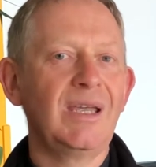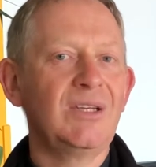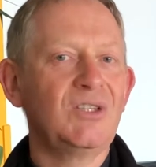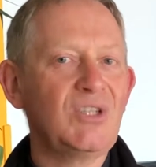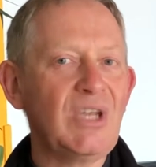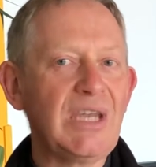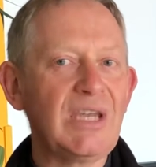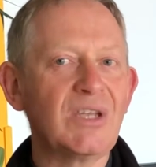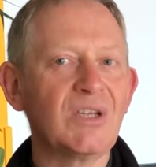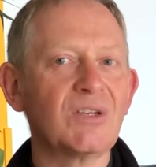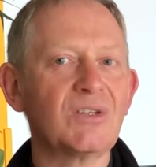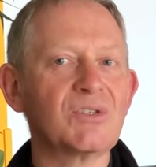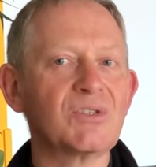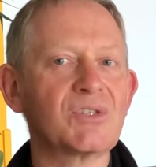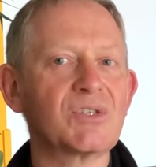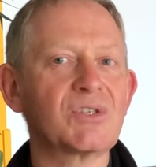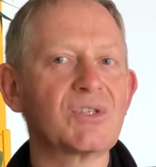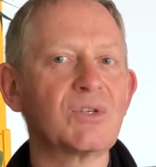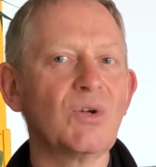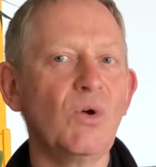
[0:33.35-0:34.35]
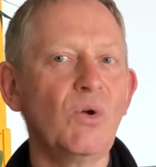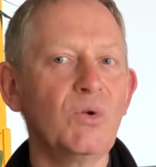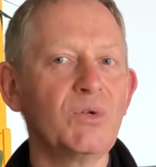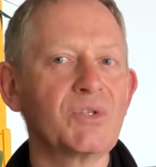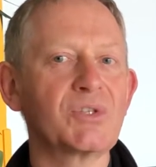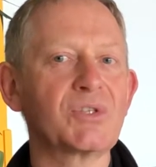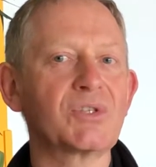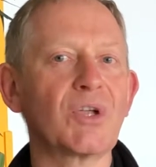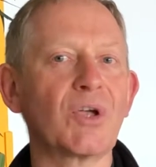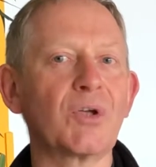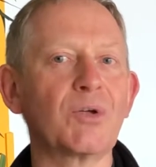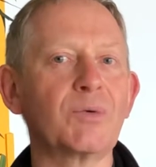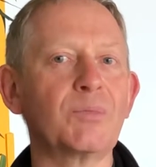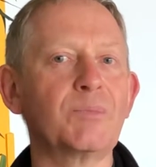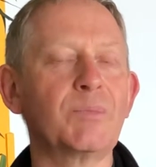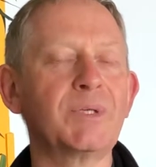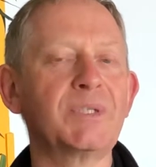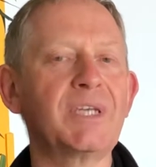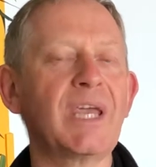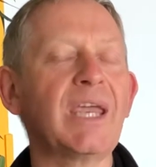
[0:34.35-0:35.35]
Deacons also
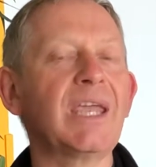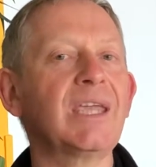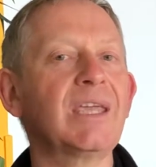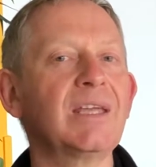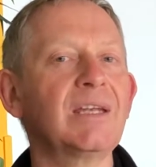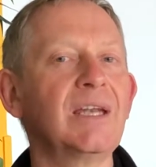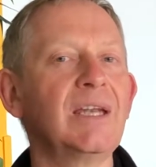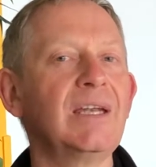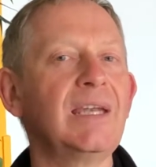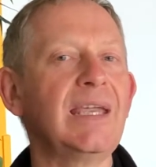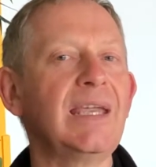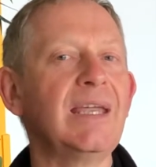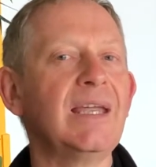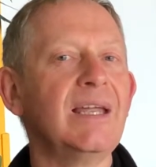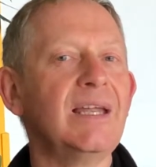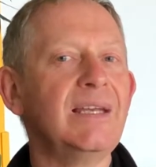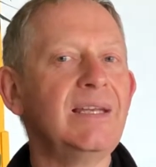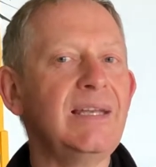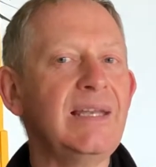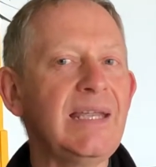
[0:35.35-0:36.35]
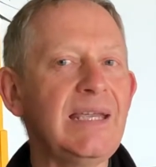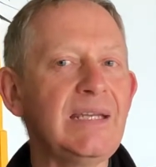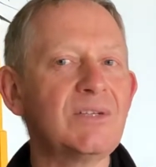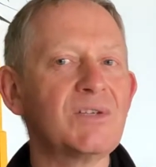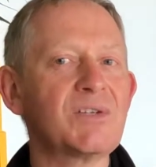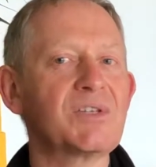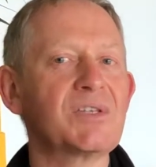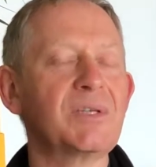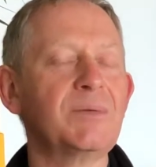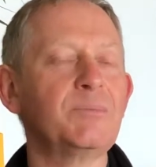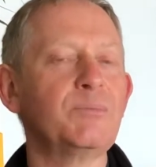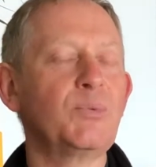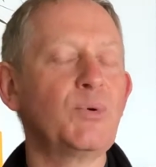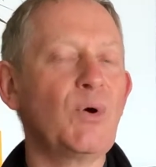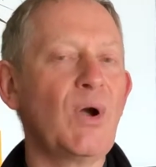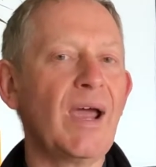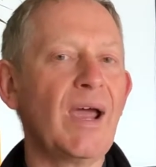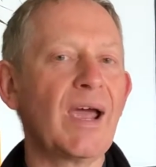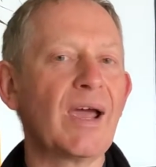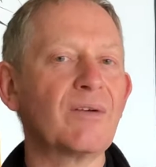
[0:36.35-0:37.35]
particularly lead us in
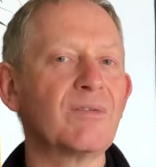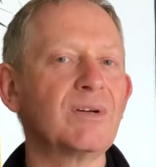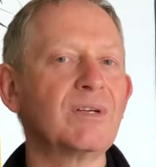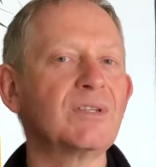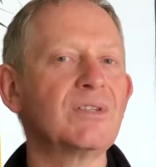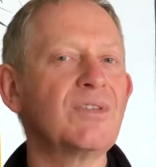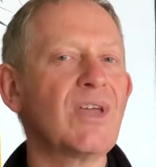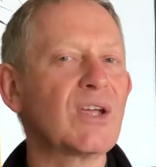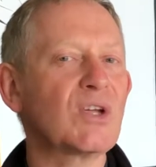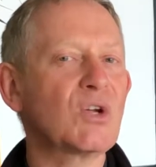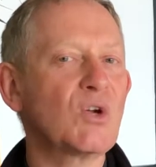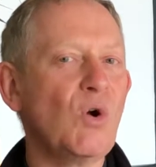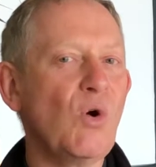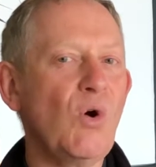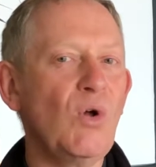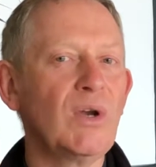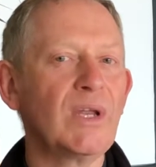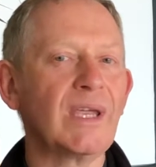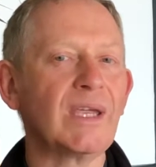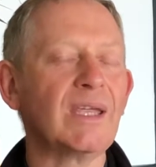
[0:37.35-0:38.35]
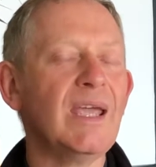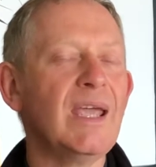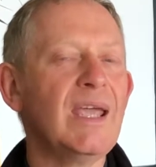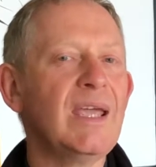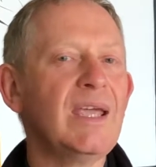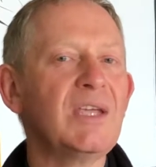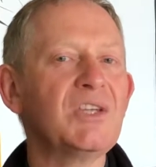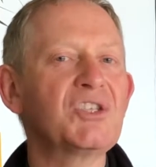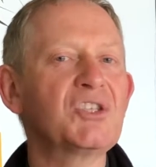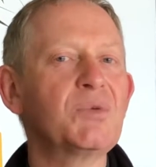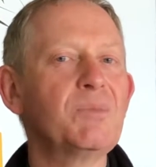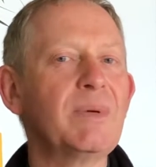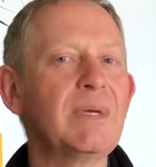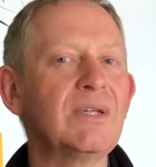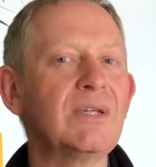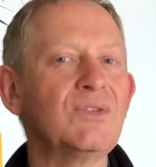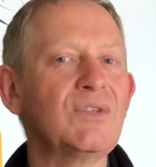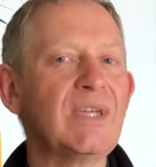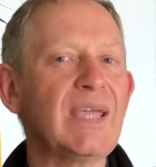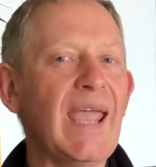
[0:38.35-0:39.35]
prayer, and their calling is to be
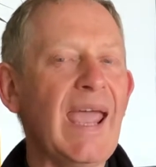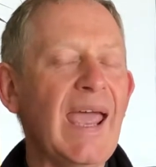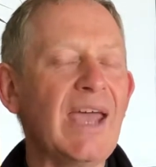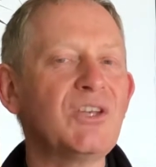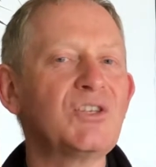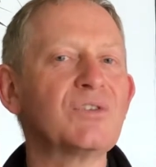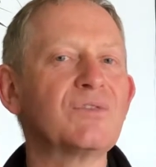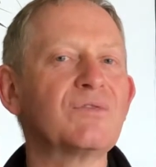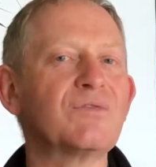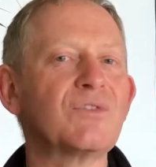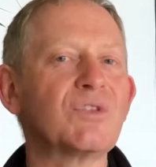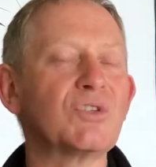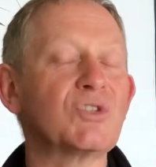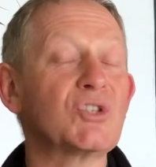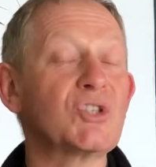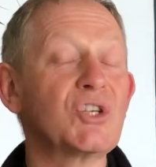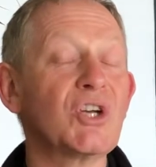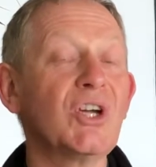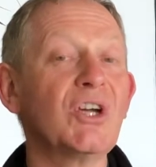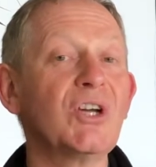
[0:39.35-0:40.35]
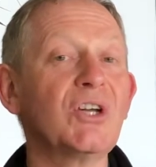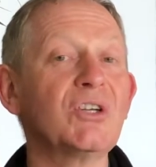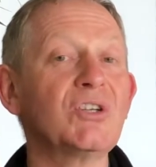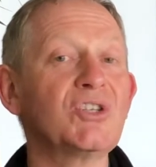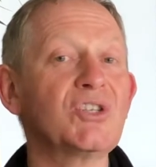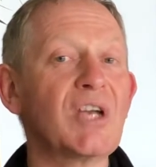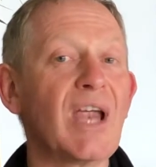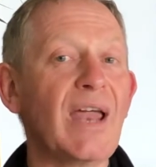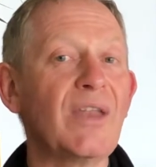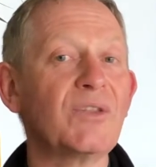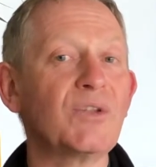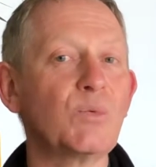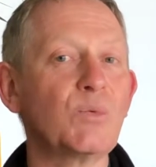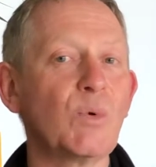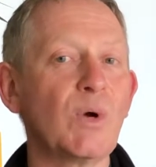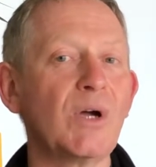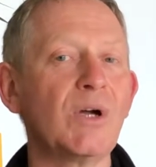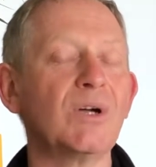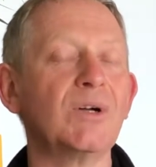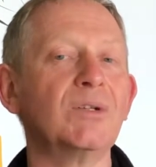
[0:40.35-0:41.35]
at the edge of the church and the
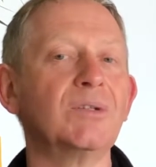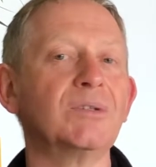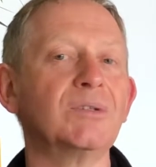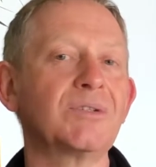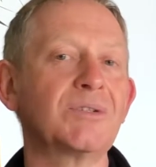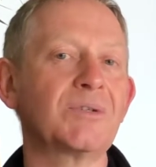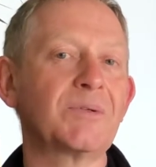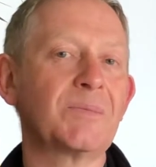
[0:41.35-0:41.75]
world.